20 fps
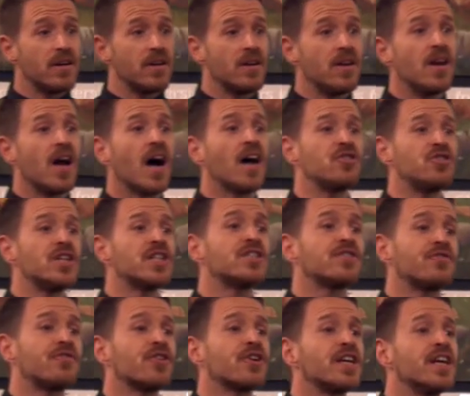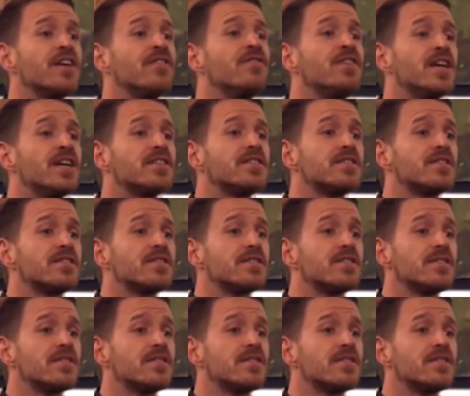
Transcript: not just forgiveness.